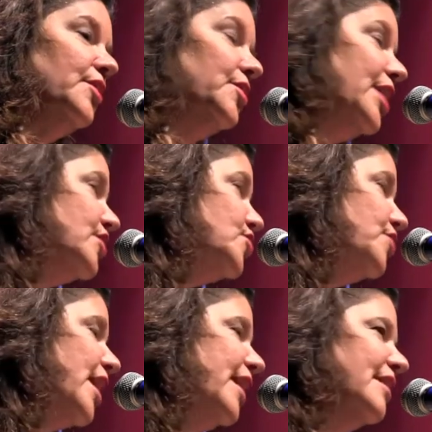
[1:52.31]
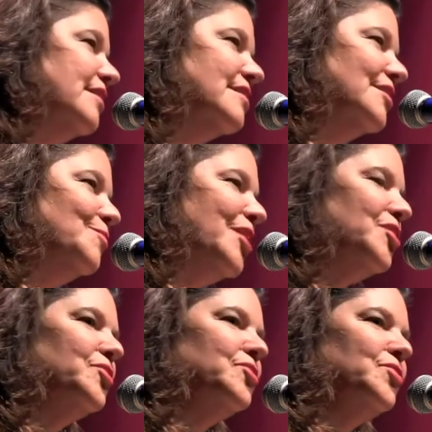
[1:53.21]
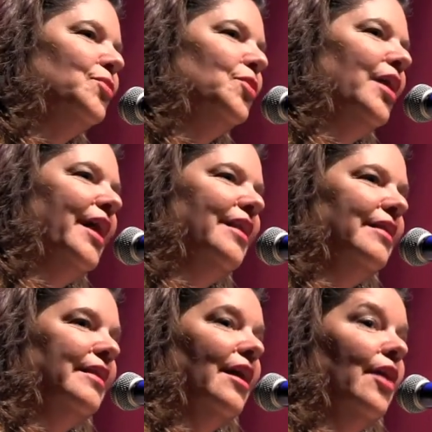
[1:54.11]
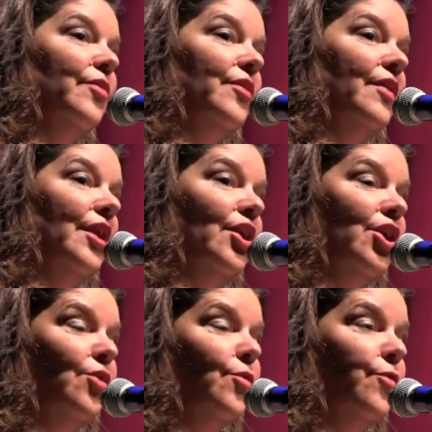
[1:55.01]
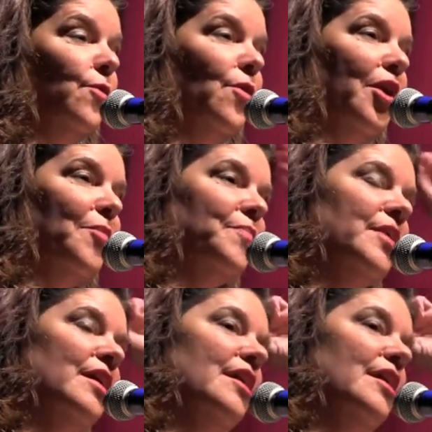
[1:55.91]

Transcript: They're not trained in medical school anything other than the acute form.